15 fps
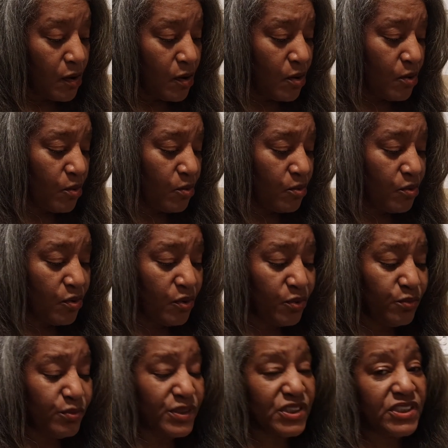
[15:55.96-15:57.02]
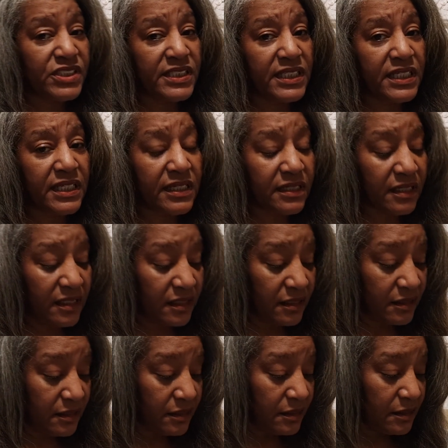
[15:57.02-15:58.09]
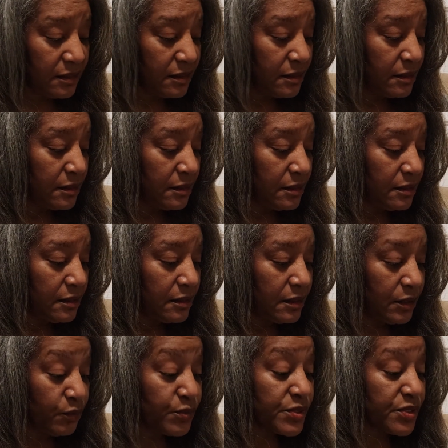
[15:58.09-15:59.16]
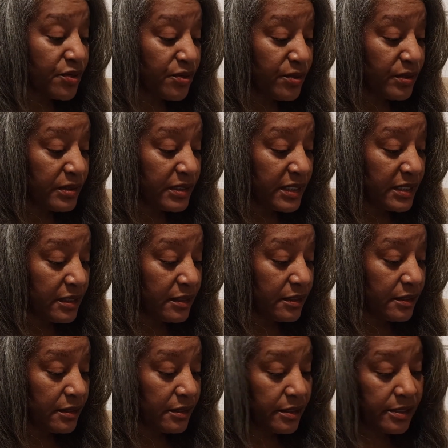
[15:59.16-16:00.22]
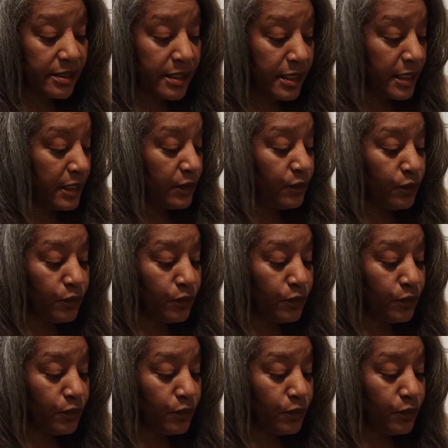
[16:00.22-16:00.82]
Oh, who was she kidding? It was curly and